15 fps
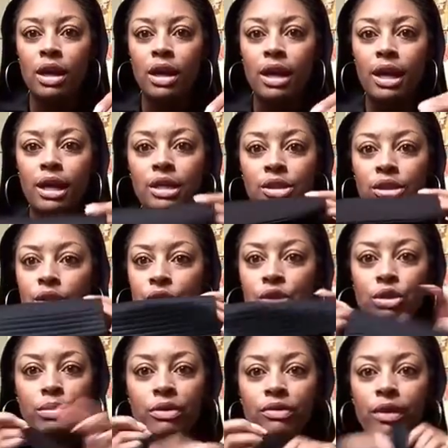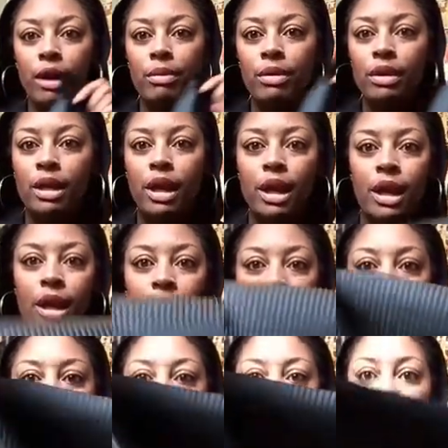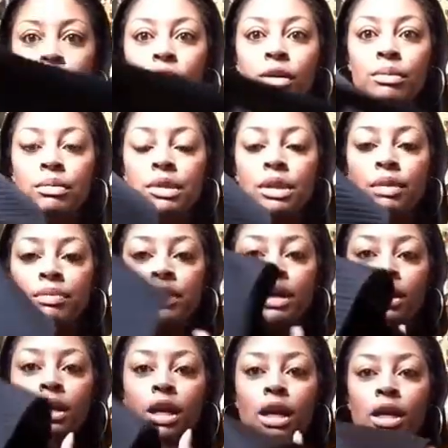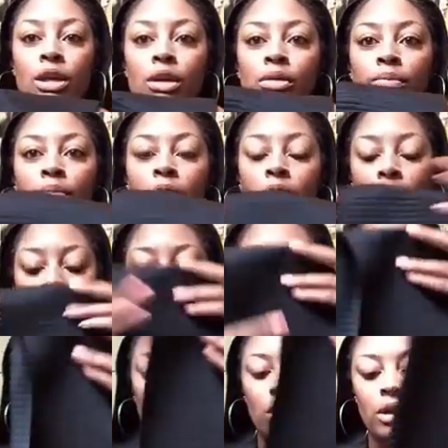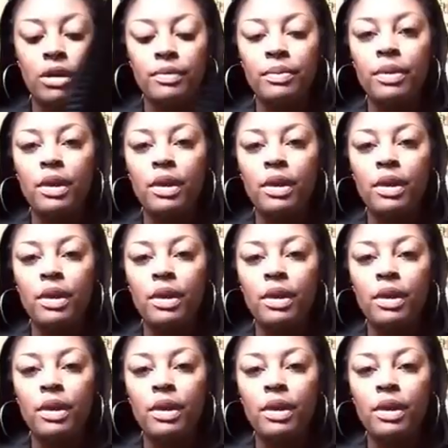And it's just a strip of fabric that I had from something that I made earlier.